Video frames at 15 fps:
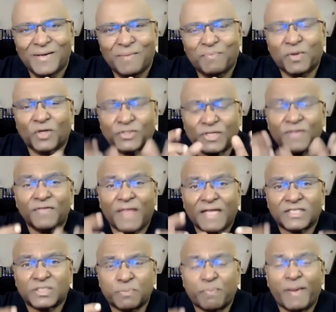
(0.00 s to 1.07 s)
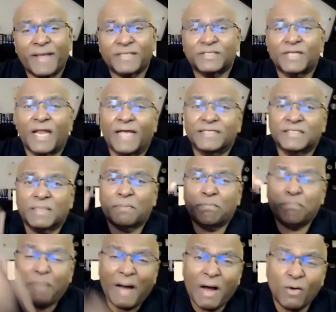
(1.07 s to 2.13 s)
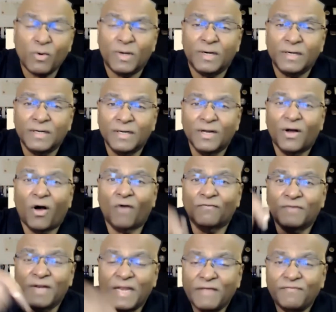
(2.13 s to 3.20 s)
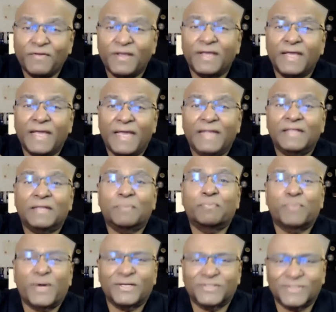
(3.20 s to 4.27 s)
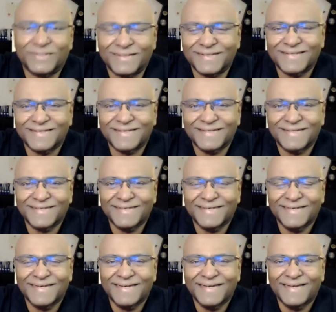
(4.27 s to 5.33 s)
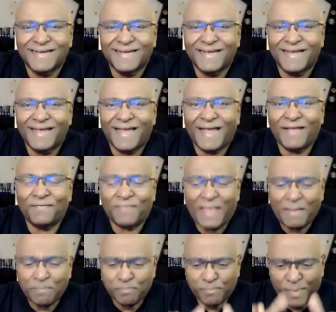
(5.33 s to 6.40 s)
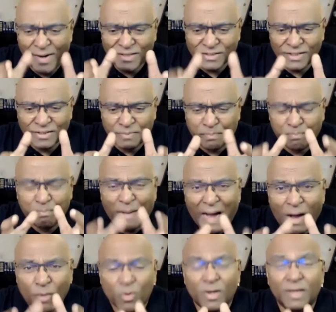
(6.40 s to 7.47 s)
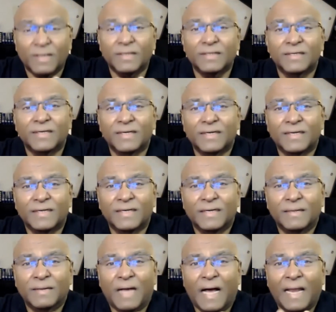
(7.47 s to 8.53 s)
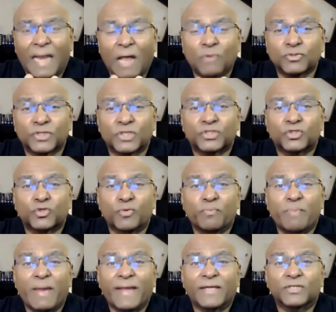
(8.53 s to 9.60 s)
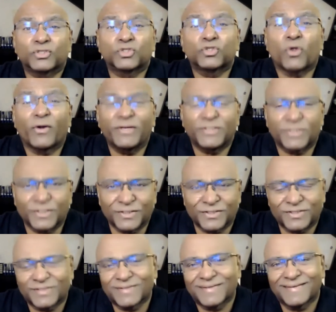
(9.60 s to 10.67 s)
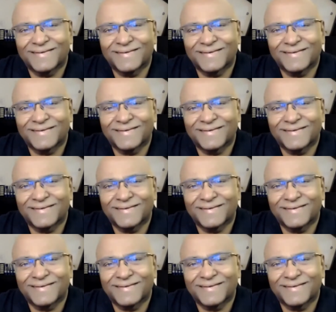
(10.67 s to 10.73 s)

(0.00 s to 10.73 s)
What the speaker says: because in that space lies the power of living in the present. And that present power allows us to make choices.